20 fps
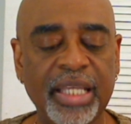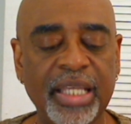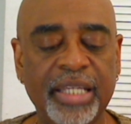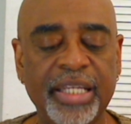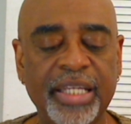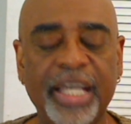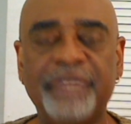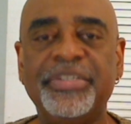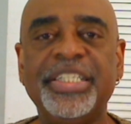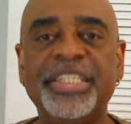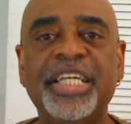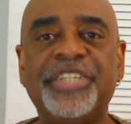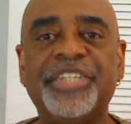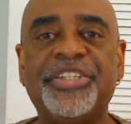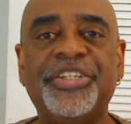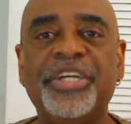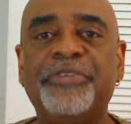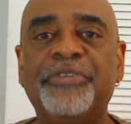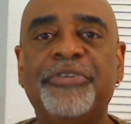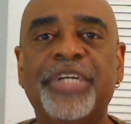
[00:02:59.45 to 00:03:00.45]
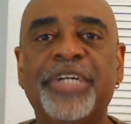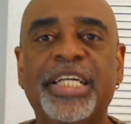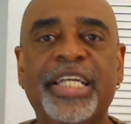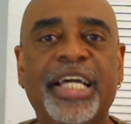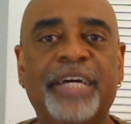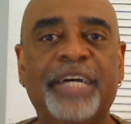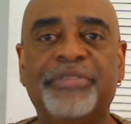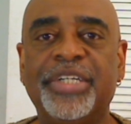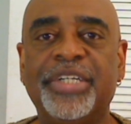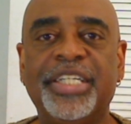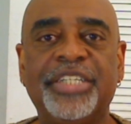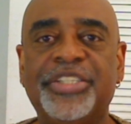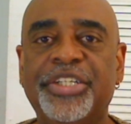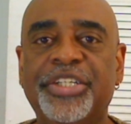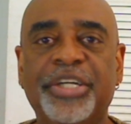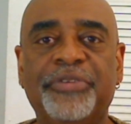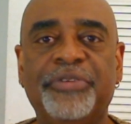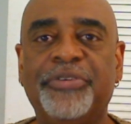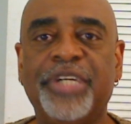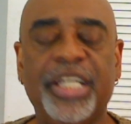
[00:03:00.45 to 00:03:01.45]
in heaven, it's different in heaven.
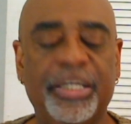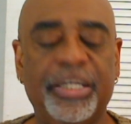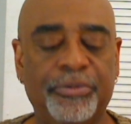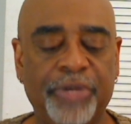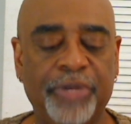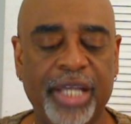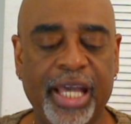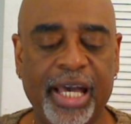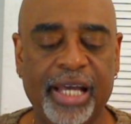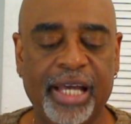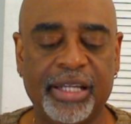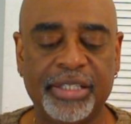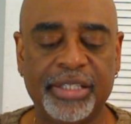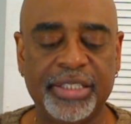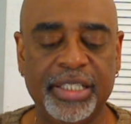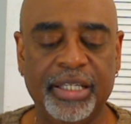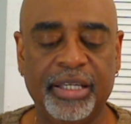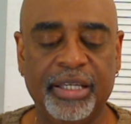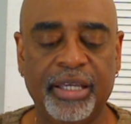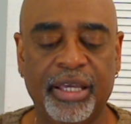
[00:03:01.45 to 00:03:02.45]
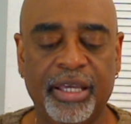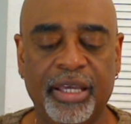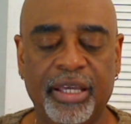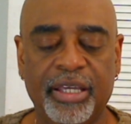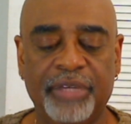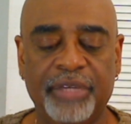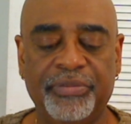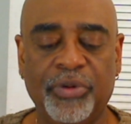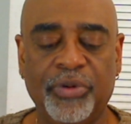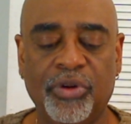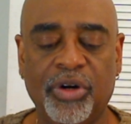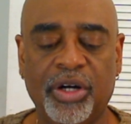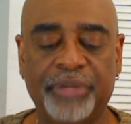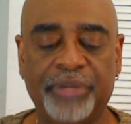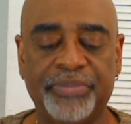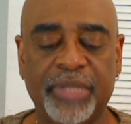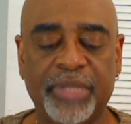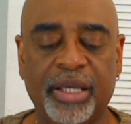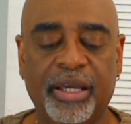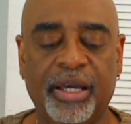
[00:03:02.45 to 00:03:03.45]
It's different in reality.
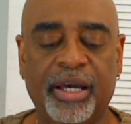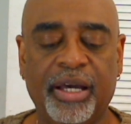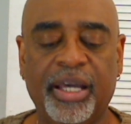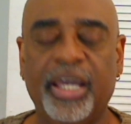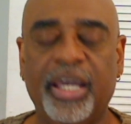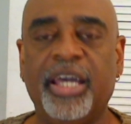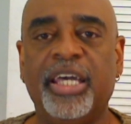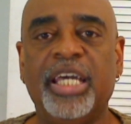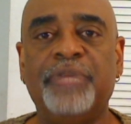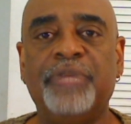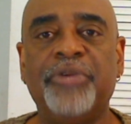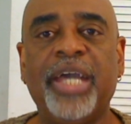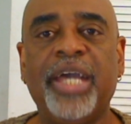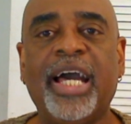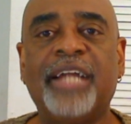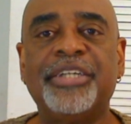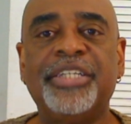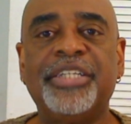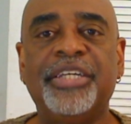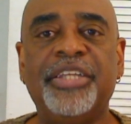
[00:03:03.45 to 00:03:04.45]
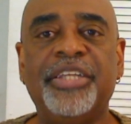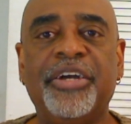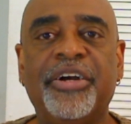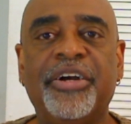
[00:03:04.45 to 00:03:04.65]
For in reality,